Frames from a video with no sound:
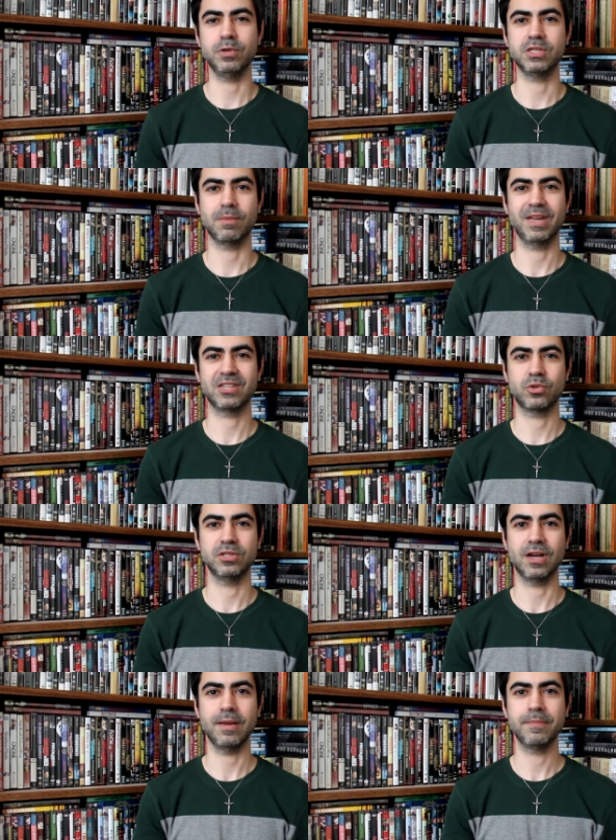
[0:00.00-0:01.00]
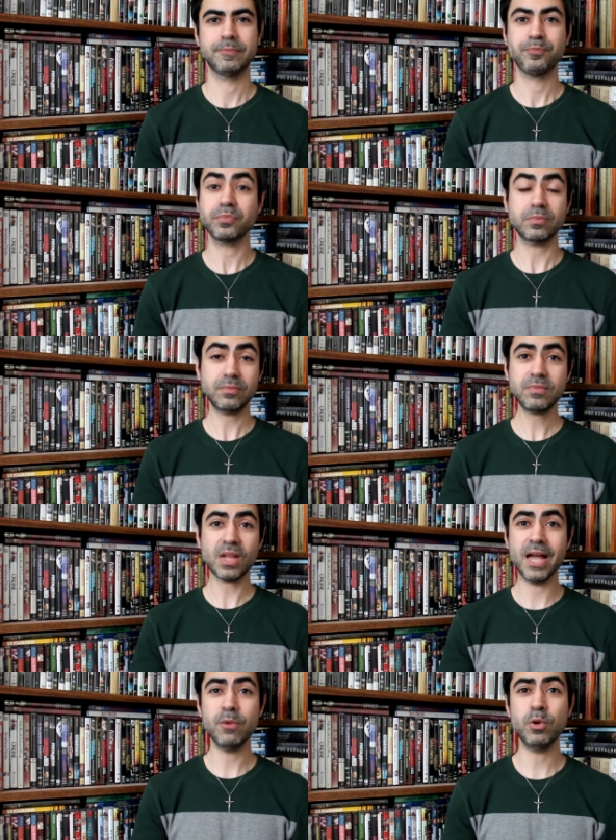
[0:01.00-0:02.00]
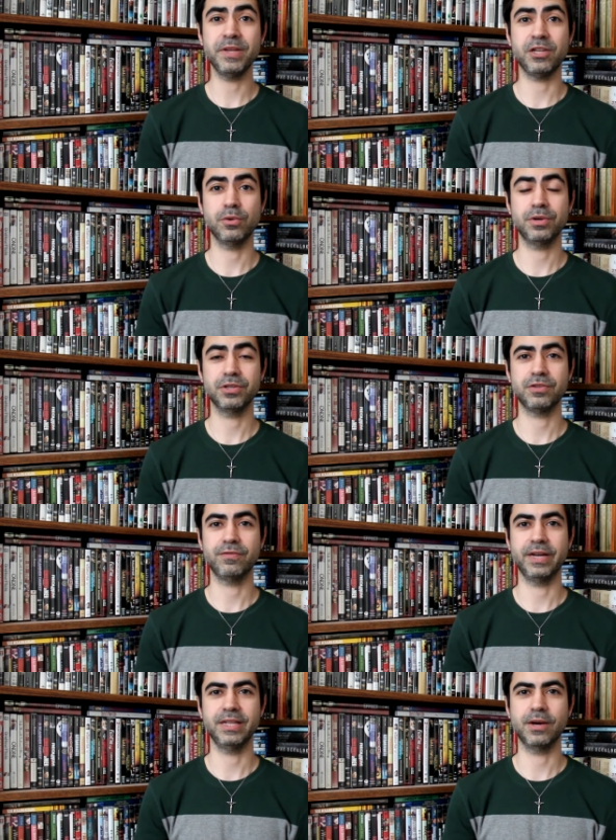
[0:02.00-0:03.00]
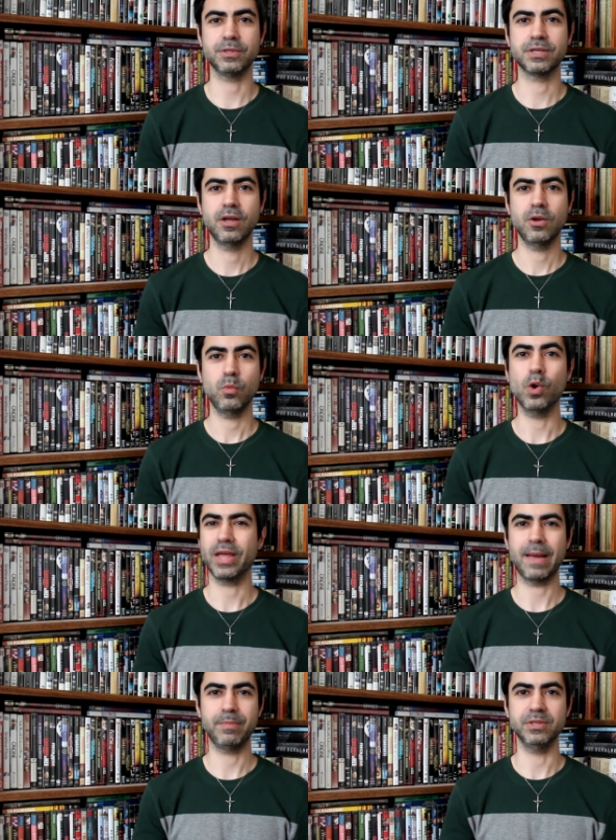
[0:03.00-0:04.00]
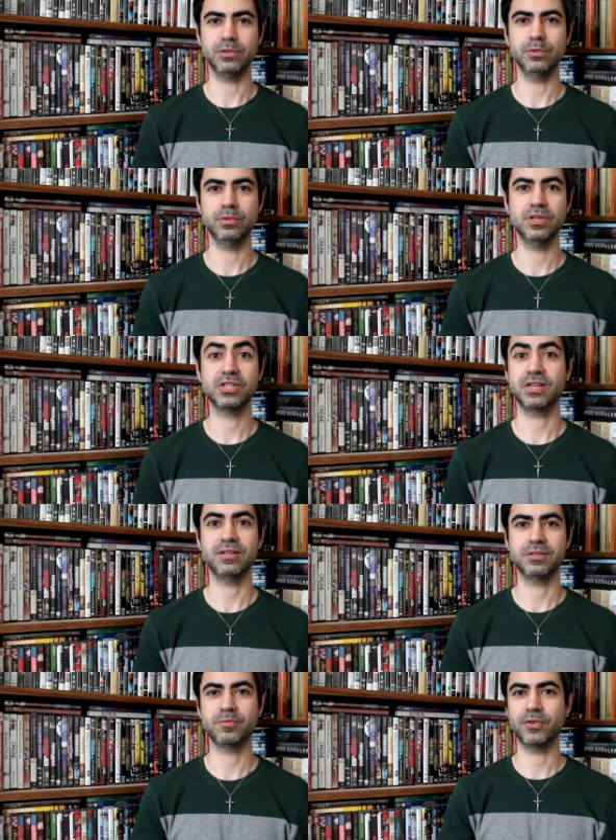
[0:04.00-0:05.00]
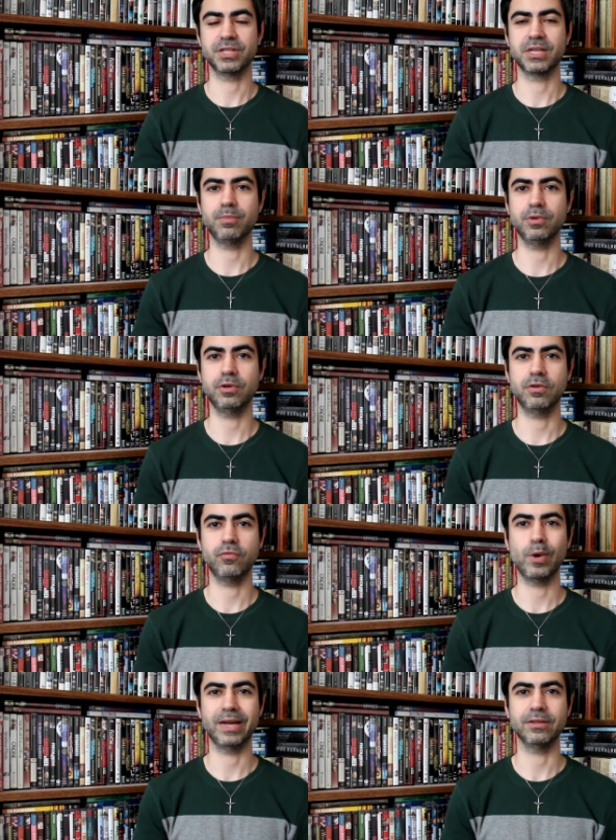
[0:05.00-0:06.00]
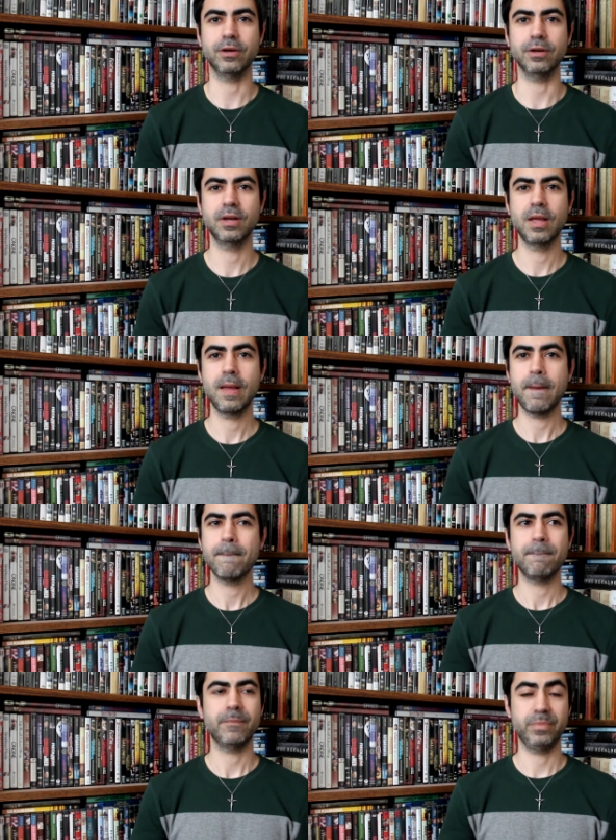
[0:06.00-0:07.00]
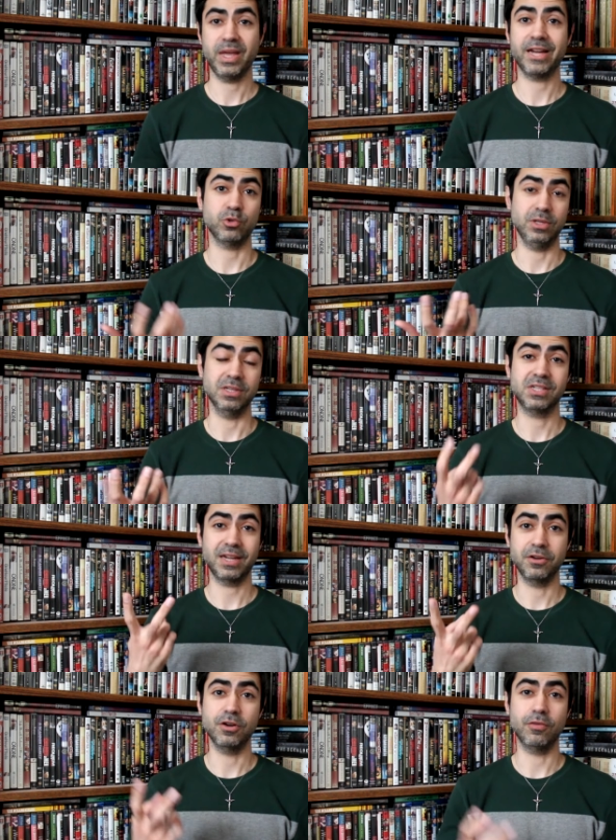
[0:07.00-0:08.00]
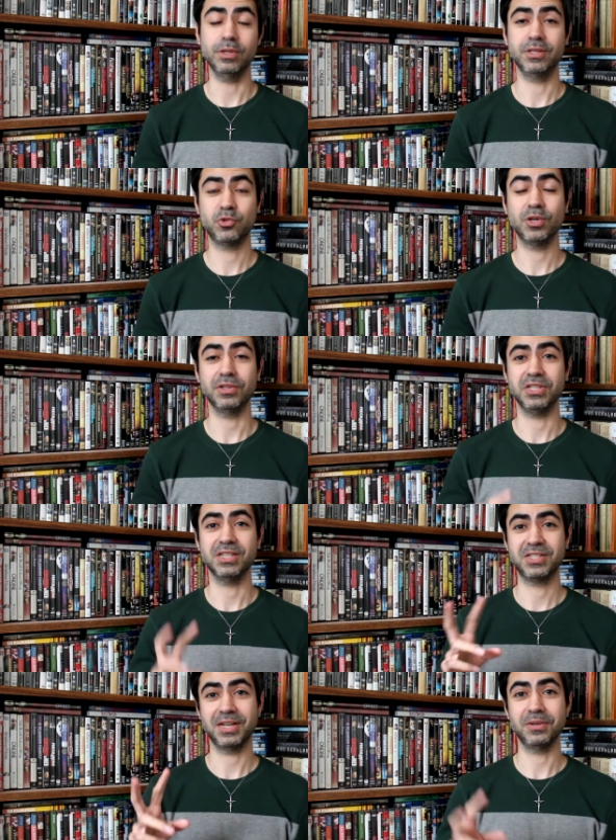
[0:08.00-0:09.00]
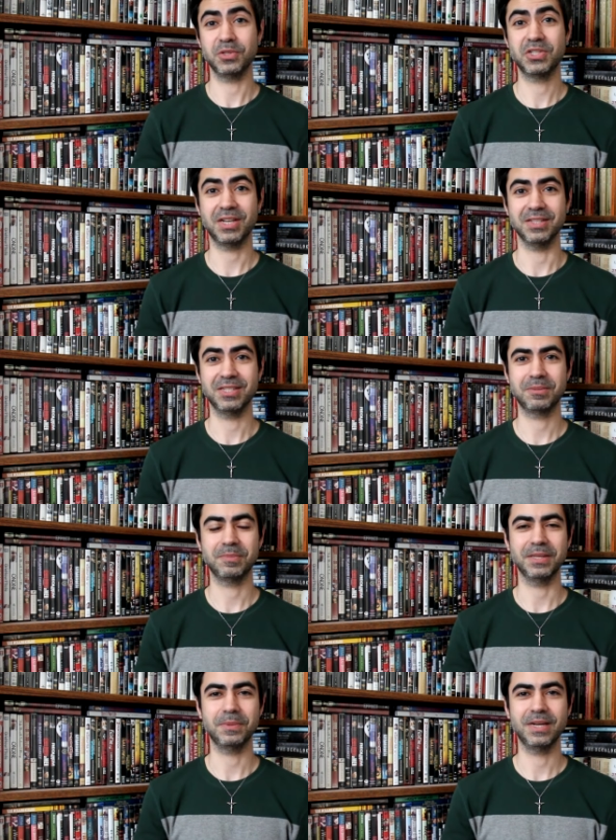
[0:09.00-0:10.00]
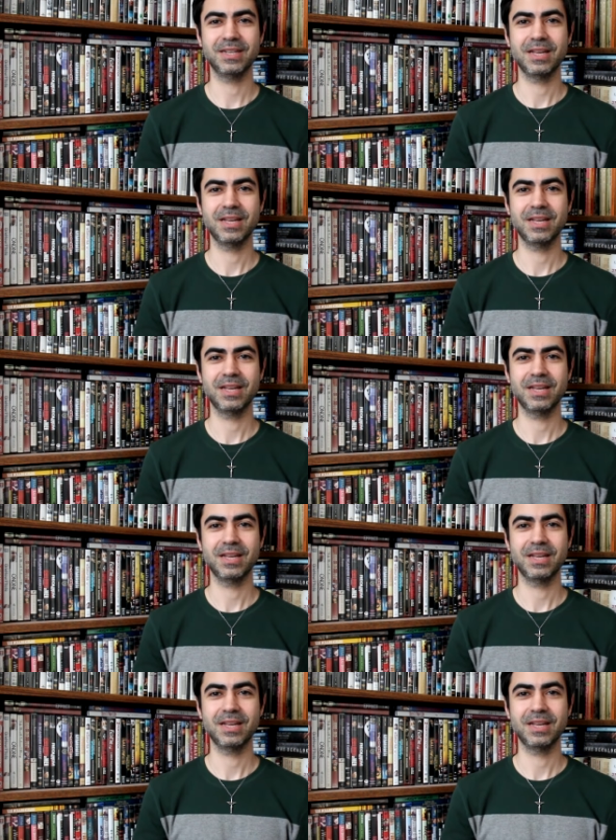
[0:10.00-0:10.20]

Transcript: with some extra time, I would be curious to find out what happened to the sons, for example, of Wang Lung. Actually, the second novel in the trilogy is titled Sons, by the way.